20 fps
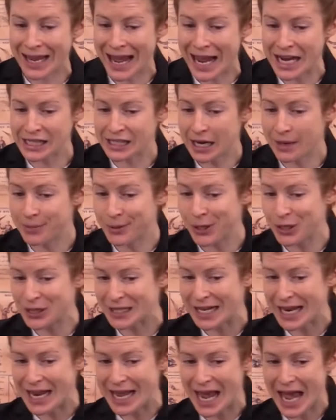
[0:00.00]
In
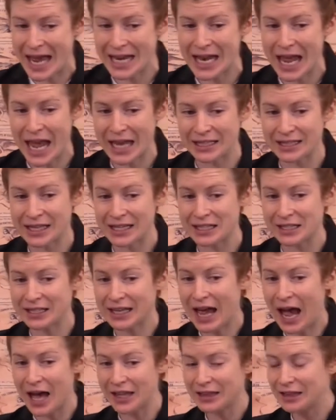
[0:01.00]
EWTN and these
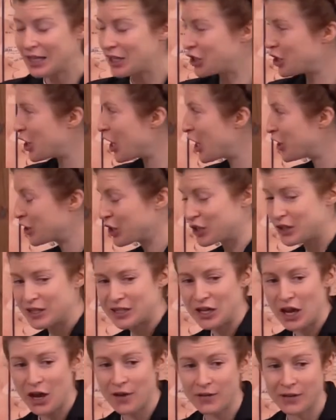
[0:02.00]
Catholic Church
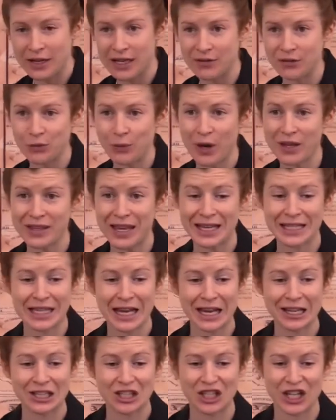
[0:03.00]
conservatives, what they're
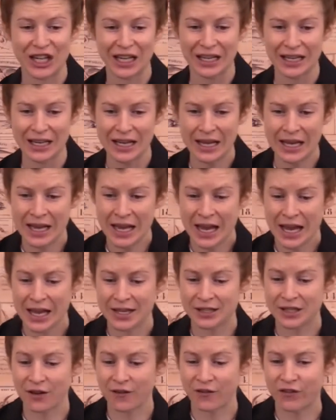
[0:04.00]
teaching
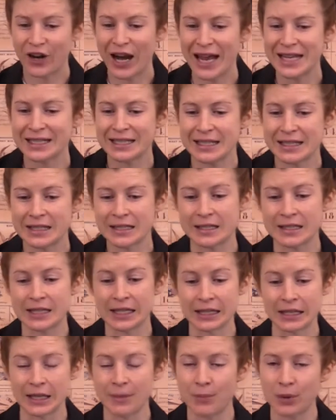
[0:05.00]
is that Francis is
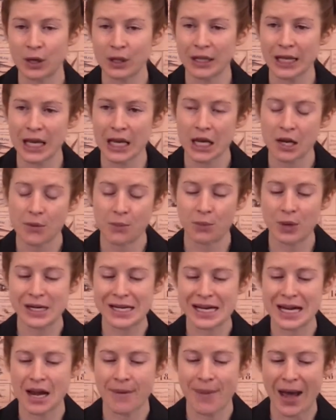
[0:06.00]
deliberately
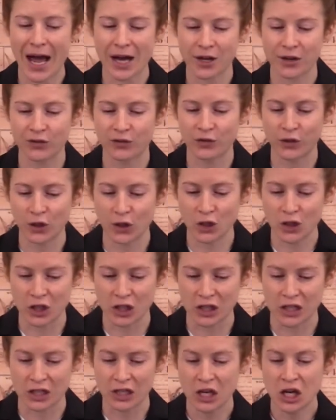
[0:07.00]
bringing about
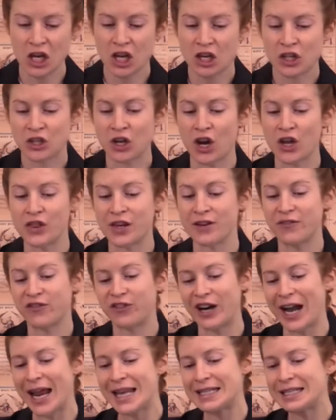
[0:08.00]
confusion so
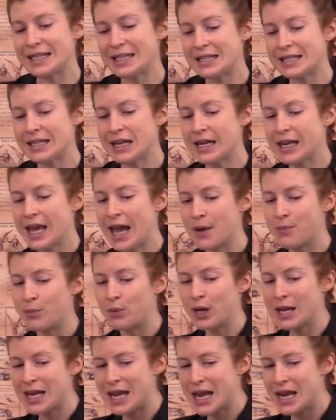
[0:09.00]
that Francis can
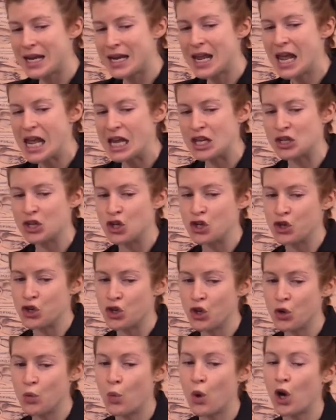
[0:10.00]
bring in his
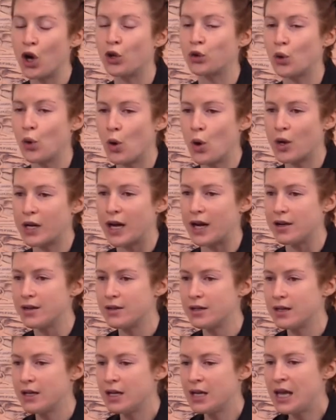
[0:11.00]
New World Order
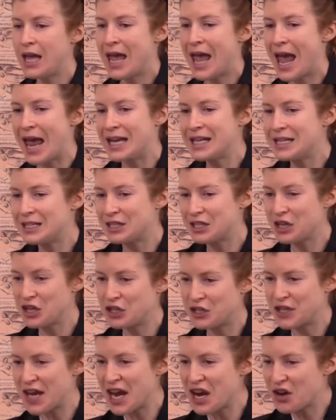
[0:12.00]
and his
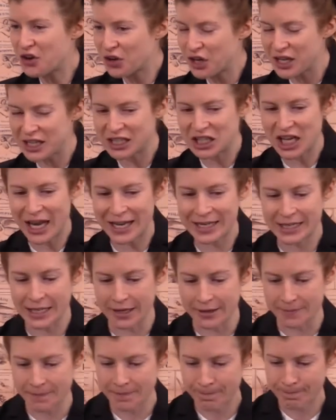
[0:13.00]
secret
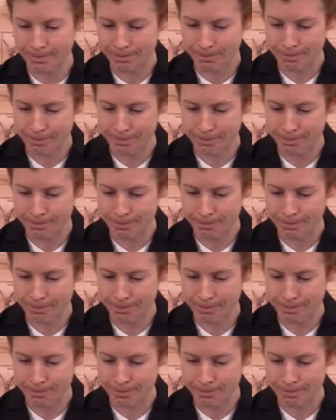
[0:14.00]
agenda.